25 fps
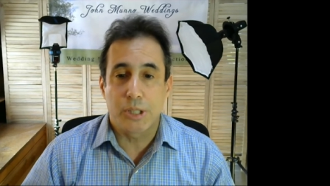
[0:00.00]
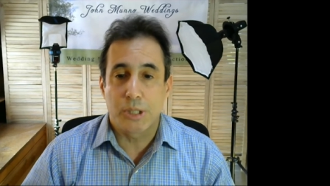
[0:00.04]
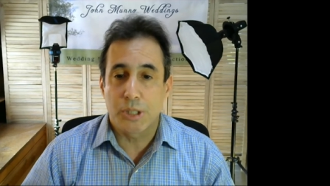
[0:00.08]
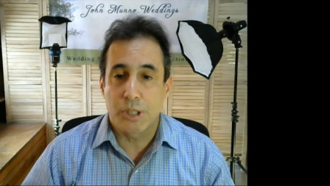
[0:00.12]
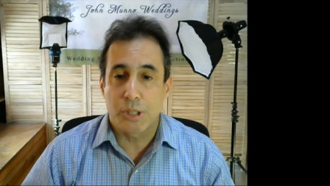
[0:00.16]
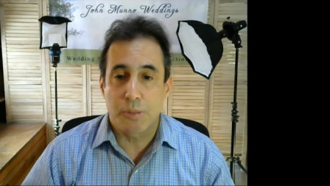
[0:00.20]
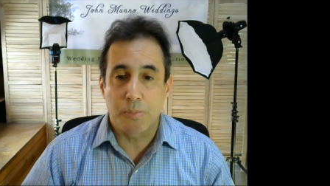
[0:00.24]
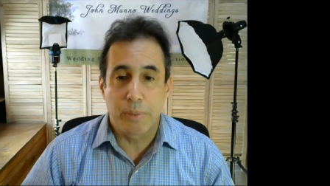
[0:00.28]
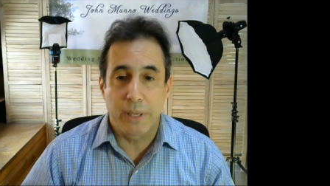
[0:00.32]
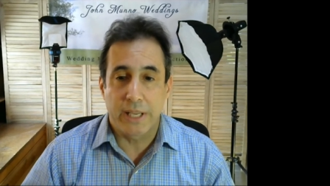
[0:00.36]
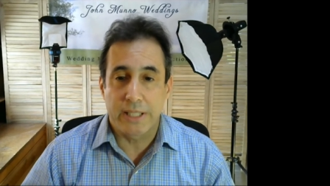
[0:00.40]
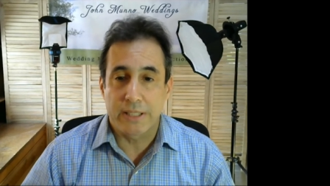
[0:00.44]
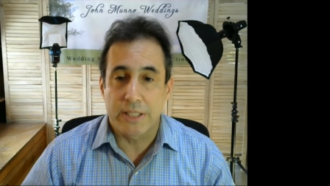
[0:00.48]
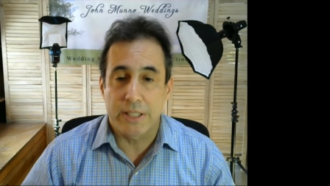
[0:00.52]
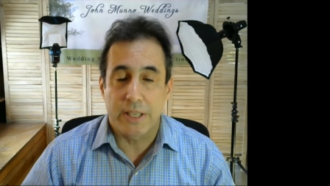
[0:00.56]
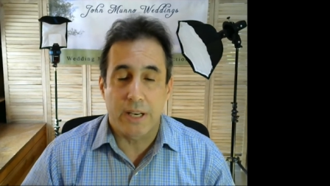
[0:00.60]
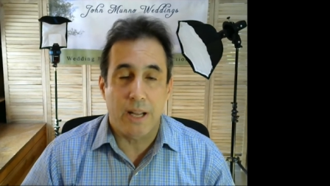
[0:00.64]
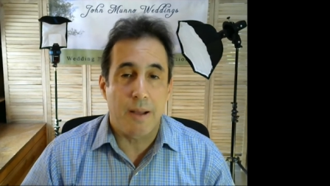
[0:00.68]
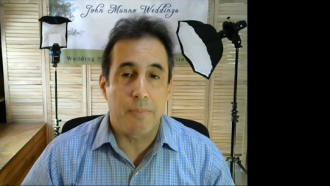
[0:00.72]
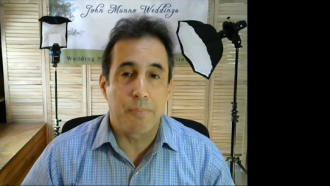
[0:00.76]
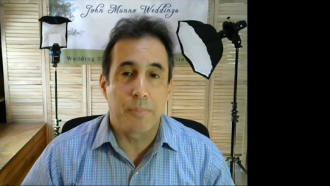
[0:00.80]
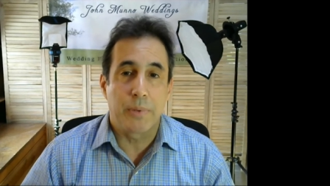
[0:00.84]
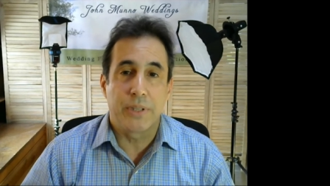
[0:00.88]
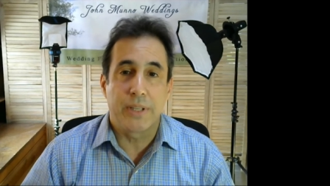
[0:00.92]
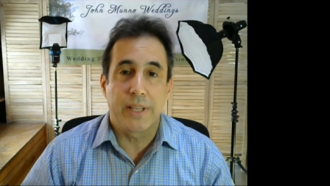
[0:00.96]
just picked it
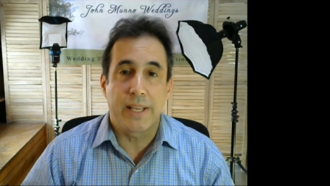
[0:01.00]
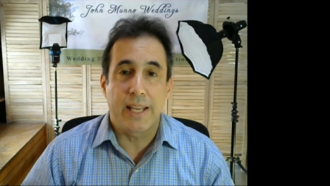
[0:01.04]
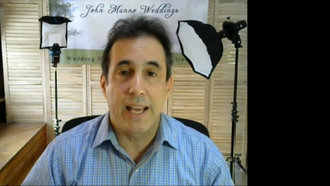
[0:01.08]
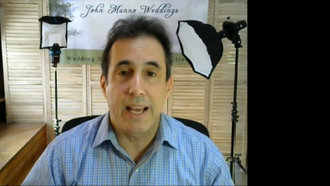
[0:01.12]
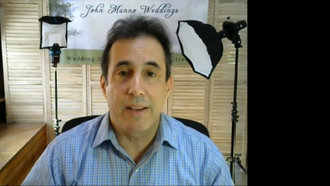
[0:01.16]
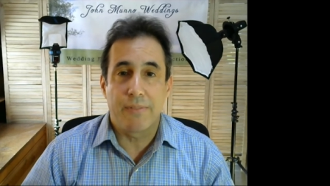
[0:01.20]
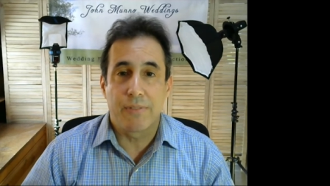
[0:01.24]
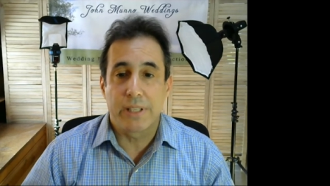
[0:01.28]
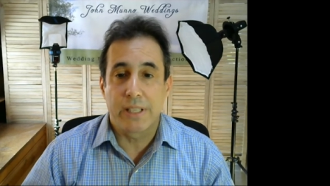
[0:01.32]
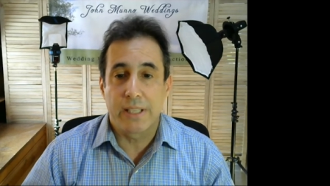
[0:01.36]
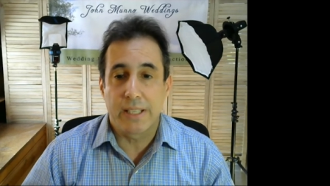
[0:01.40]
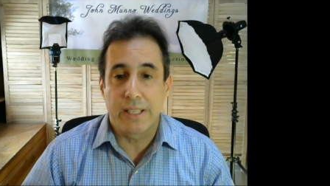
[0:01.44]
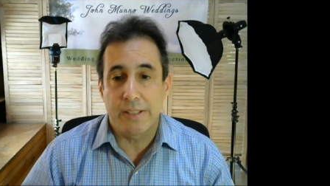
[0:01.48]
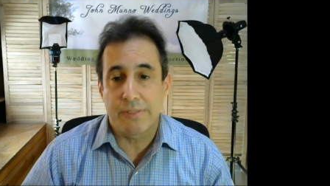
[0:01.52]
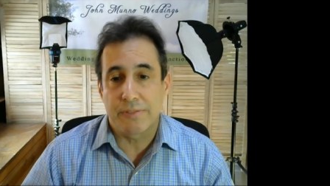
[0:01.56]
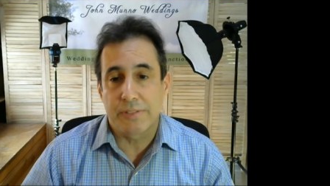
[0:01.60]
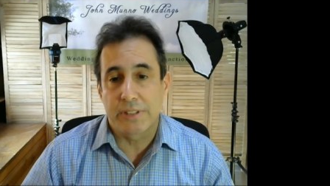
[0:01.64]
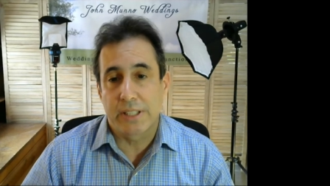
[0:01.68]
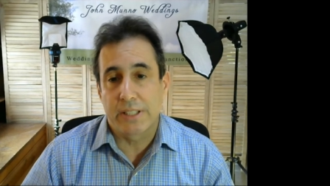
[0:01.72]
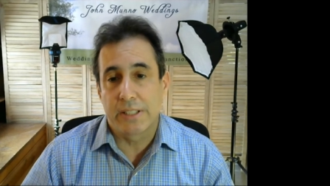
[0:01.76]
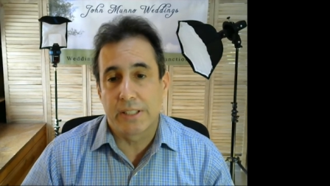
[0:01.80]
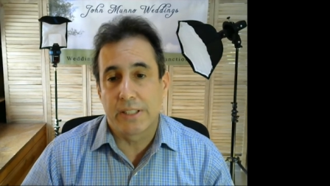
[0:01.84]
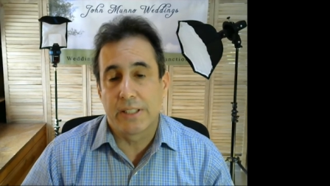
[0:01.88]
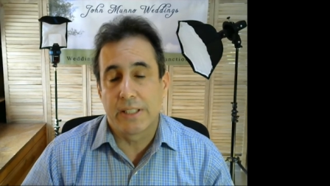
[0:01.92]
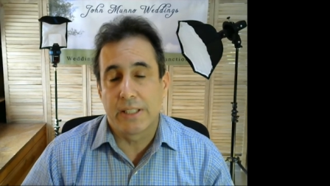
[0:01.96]
up and they have a gift
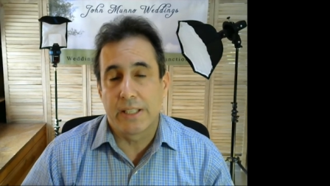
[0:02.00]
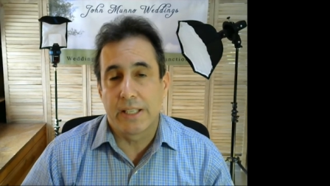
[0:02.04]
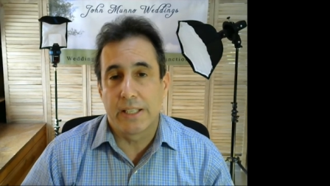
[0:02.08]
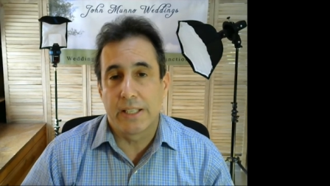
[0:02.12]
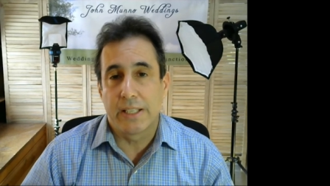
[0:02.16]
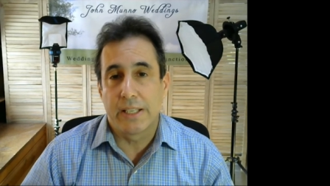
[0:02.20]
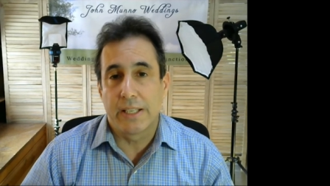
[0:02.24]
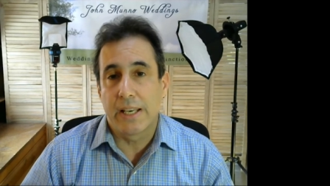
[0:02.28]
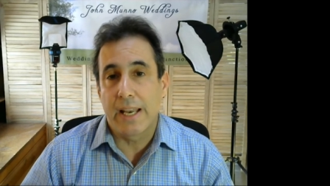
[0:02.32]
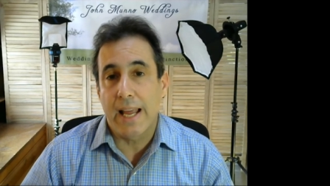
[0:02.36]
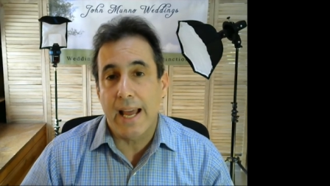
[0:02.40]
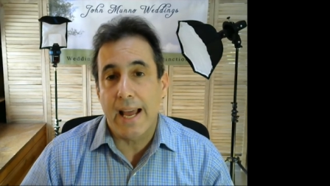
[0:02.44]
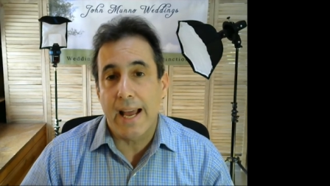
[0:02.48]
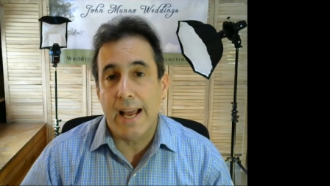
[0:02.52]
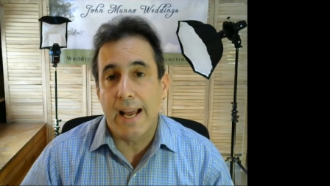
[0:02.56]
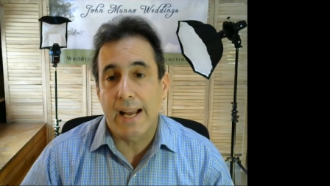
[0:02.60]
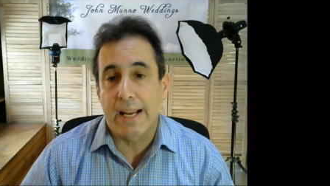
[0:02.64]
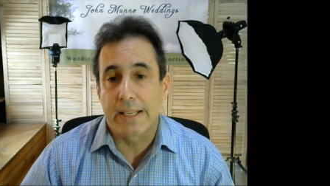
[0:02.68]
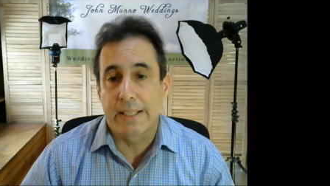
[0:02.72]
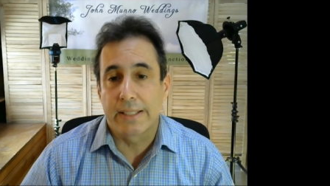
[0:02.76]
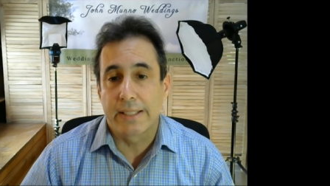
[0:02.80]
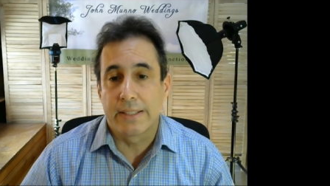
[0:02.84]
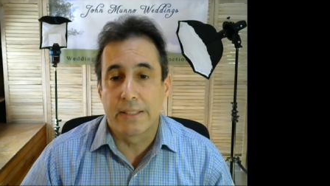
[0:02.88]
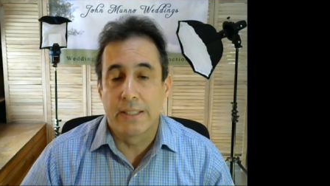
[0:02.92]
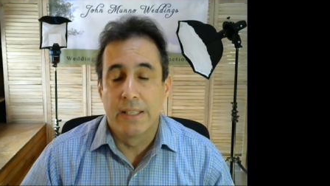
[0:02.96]
and, and, and a knack and,